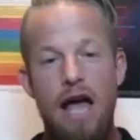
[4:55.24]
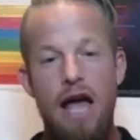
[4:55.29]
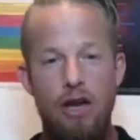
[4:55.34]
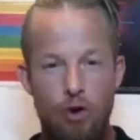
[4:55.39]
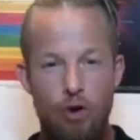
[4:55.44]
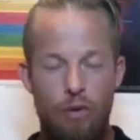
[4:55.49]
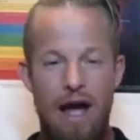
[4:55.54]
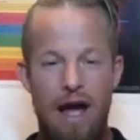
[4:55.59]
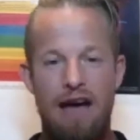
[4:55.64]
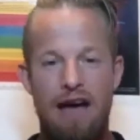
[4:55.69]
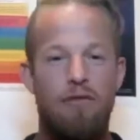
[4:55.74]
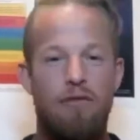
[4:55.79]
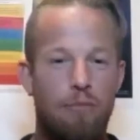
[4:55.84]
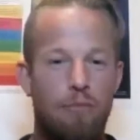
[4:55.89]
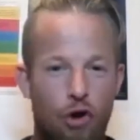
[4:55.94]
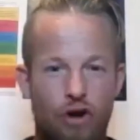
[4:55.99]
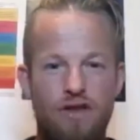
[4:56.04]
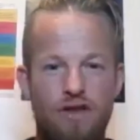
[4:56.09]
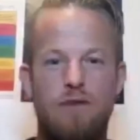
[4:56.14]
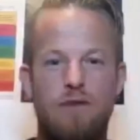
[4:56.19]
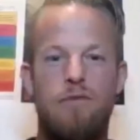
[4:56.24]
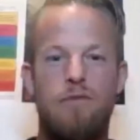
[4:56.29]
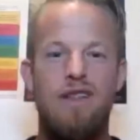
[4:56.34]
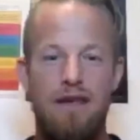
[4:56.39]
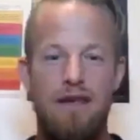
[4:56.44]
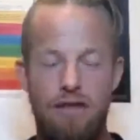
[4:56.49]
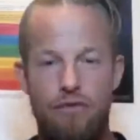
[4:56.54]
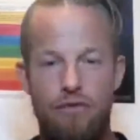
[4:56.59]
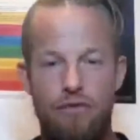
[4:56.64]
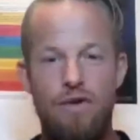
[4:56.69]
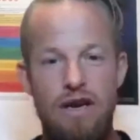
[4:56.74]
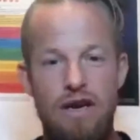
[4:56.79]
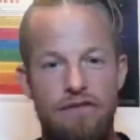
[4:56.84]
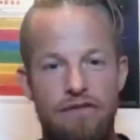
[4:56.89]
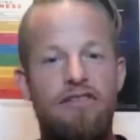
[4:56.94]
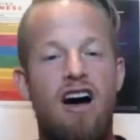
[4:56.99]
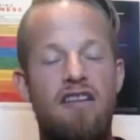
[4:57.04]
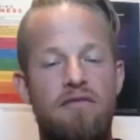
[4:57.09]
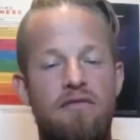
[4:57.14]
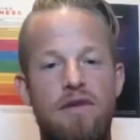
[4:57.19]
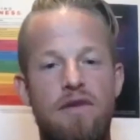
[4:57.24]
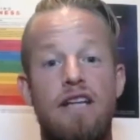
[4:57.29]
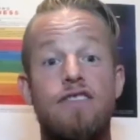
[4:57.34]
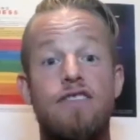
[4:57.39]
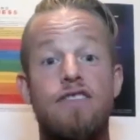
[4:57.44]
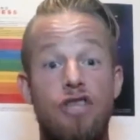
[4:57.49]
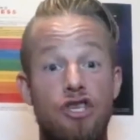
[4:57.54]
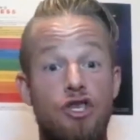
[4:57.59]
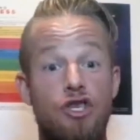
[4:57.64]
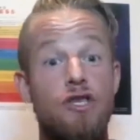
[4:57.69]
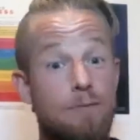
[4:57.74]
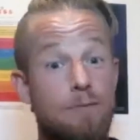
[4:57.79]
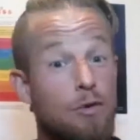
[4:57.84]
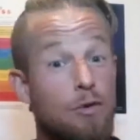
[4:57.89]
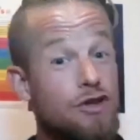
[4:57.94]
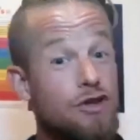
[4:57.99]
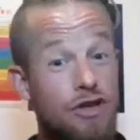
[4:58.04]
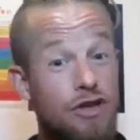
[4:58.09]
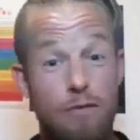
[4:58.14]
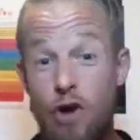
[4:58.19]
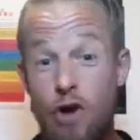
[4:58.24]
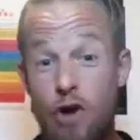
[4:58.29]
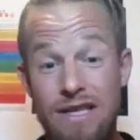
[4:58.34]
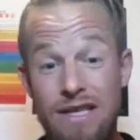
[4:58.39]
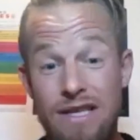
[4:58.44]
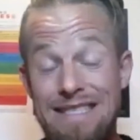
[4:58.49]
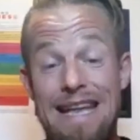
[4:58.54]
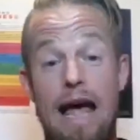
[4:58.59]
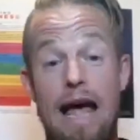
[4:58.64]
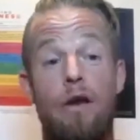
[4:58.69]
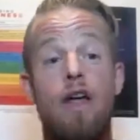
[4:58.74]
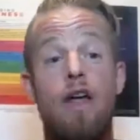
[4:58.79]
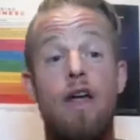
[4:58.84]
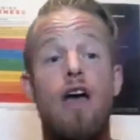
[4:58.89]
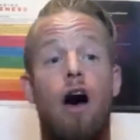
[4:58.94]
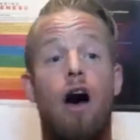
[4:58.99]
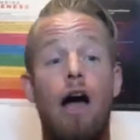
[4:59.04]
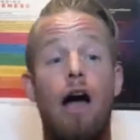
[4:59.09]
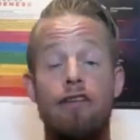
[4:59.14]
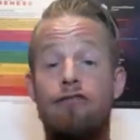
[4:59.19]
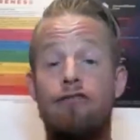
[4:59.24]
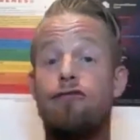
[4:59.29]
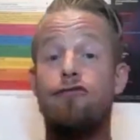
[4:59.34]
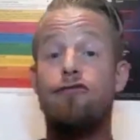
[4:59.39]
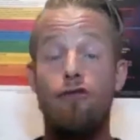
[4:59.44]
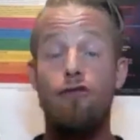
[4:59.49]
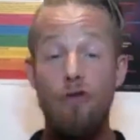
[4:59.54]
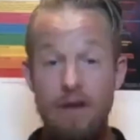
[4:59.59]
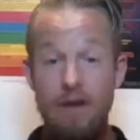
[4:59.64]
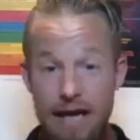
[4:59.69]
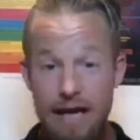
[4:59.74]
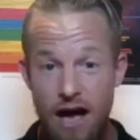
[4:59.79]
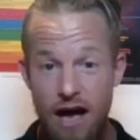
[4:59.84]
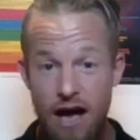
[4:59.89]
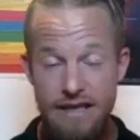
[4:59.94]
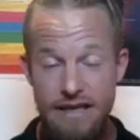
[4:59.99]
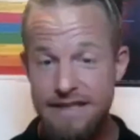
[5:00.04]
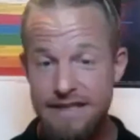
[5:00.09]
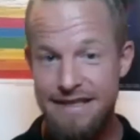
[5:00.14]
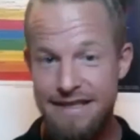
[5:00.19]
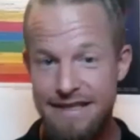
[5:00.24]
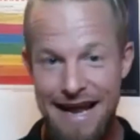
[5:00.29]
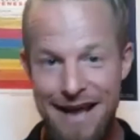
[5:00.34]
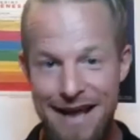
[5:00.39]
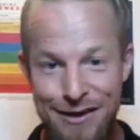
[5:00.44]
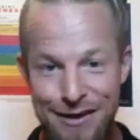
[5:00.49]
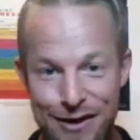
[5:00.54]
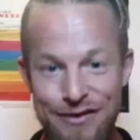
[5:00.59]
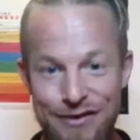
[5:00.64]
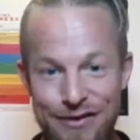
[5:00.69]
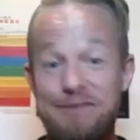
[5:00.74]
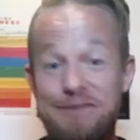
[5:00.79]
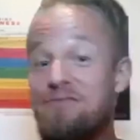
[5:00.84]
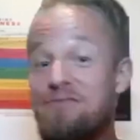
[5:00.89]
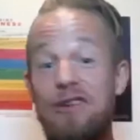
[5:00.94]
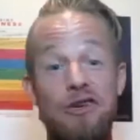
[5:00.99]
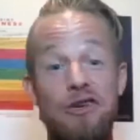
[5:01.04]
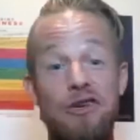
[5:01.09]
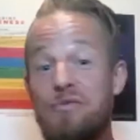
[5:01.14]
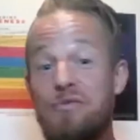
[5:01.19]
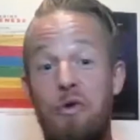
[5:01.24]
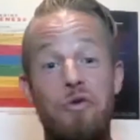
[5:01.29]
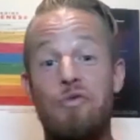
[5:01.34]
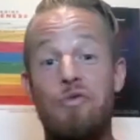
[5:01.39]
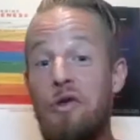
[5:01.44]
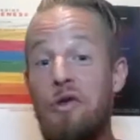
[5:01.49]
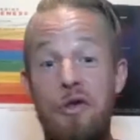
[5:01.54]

You'll have approximately 3 to 5 minutes to just put some notes down. I fully understand that this vision board will